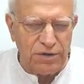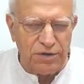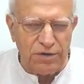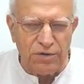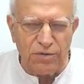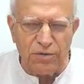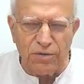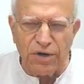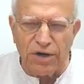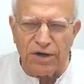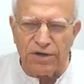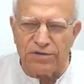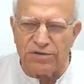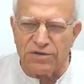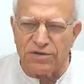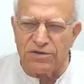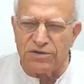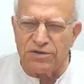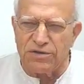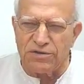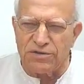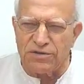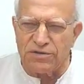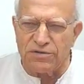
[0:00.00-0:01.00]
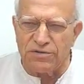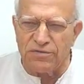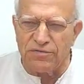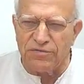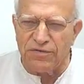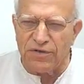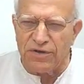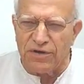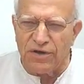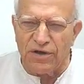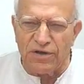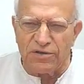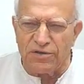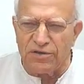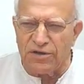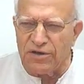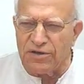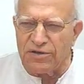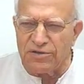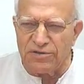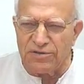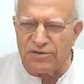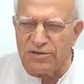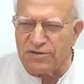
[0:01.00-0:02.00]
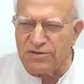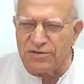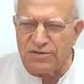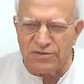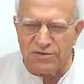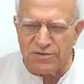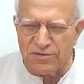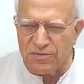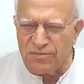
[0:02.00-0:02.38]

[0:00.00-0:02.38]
You guys are just, Vedanta is just